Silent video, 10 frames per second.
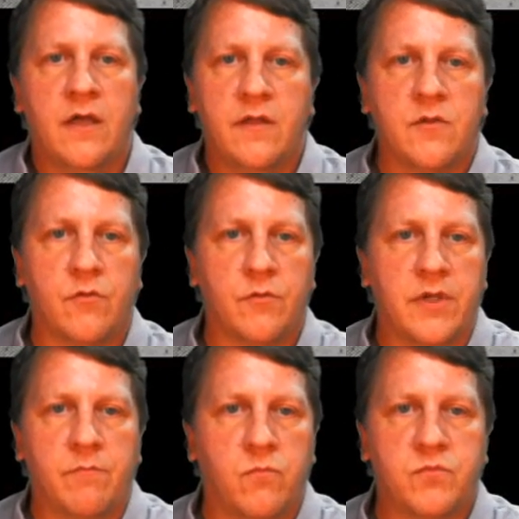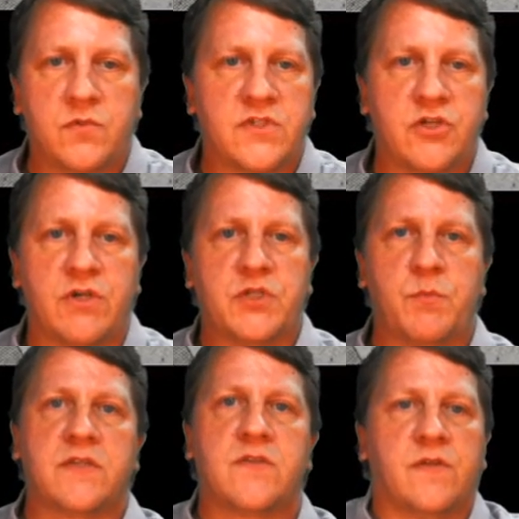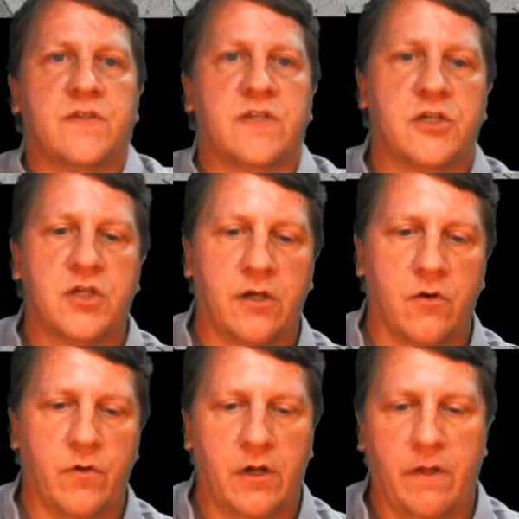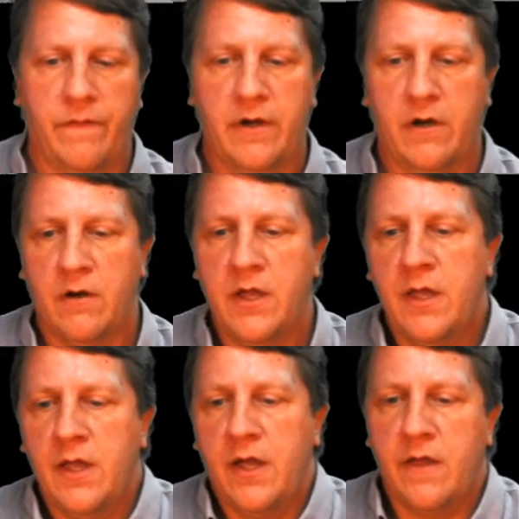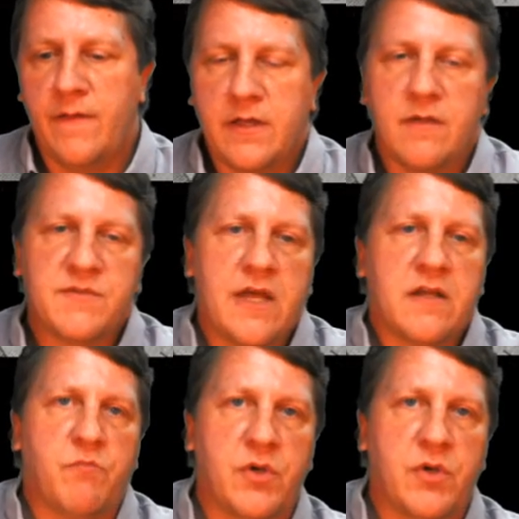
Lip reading: there would be serious pixelization going on there, and that comes down to bit